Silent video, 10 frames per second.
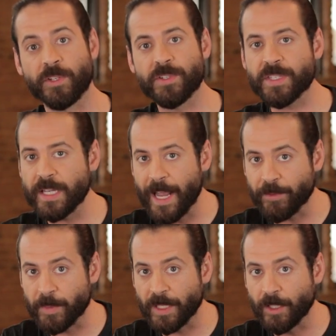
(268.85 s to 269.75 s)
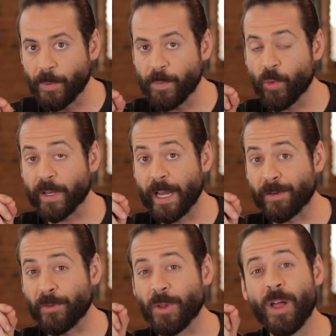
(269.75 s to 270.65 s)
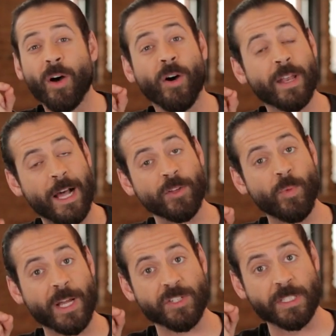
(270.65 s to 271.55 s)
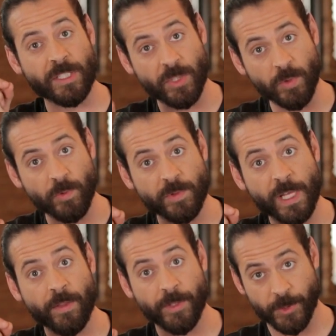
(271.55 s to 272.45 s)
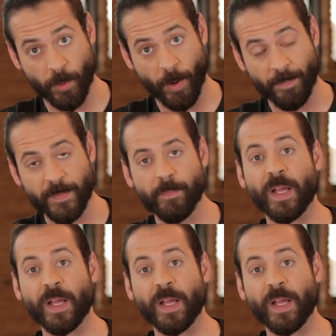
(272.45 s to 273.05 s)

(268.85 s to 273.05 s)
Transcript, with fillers: You're just gonna have to be a little bit more careful on how you actually use the tool.